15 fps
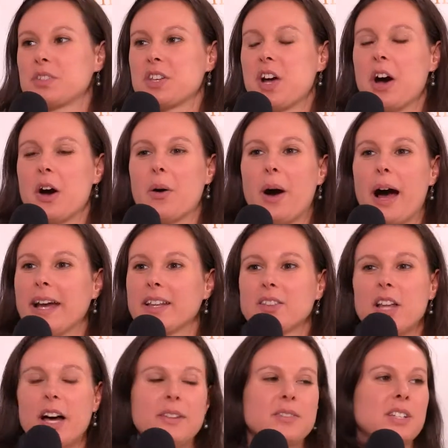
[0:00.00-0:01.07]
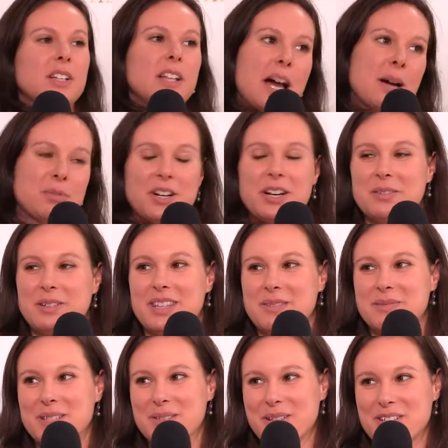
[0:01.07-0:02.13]
Yeah. So I love to collaborate with
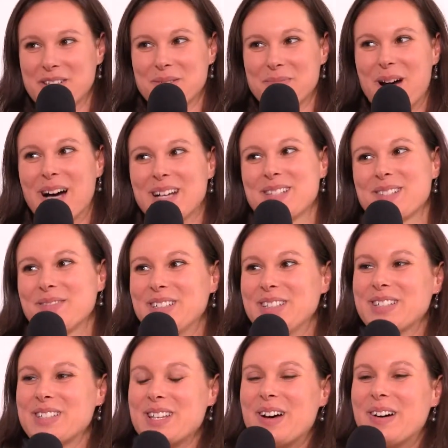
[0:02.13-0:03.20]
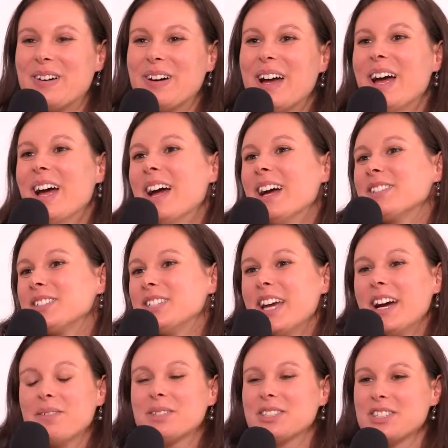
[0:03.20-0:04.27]
them as much as possible. Yeah. So
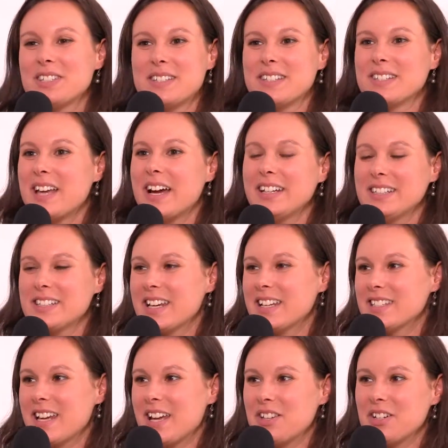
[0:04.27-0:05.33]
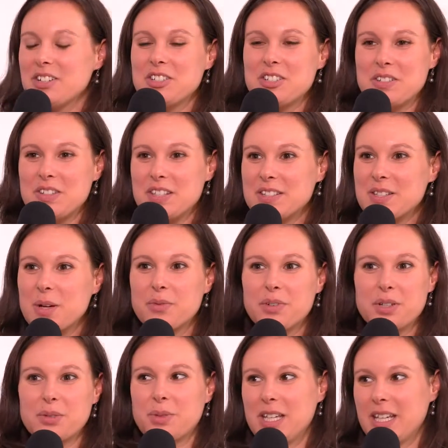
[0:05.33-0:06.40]
yeah, we just decided to get together and do this
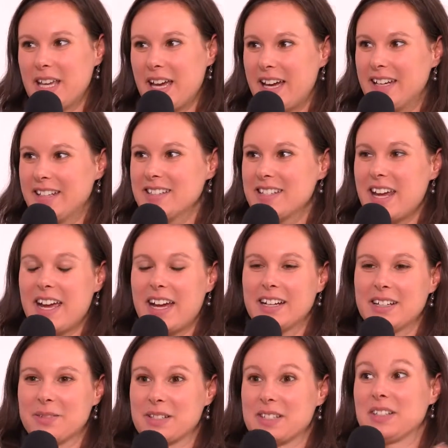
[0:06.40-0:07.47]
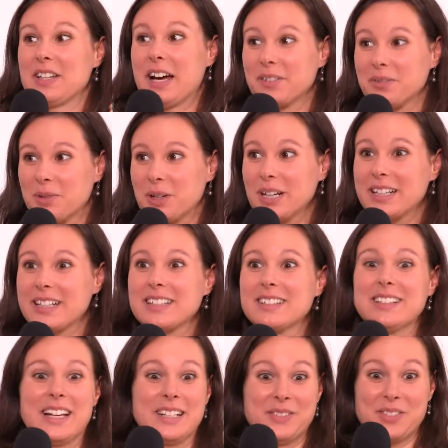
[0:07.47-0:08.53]
over a weekend, and it was a lot of work and a
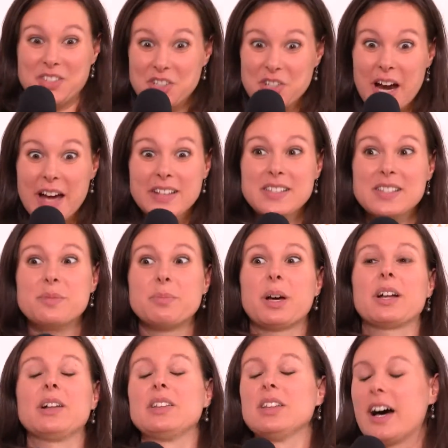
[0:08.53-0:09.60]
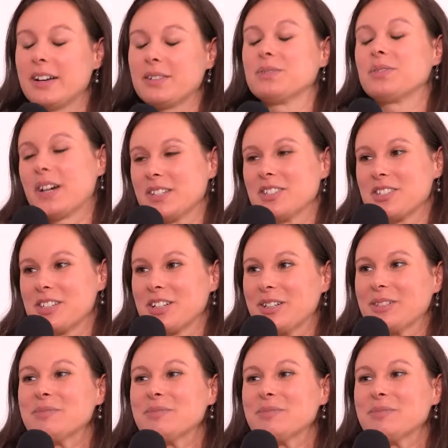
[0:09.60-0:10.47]
lot of stress, but a lot of fun too.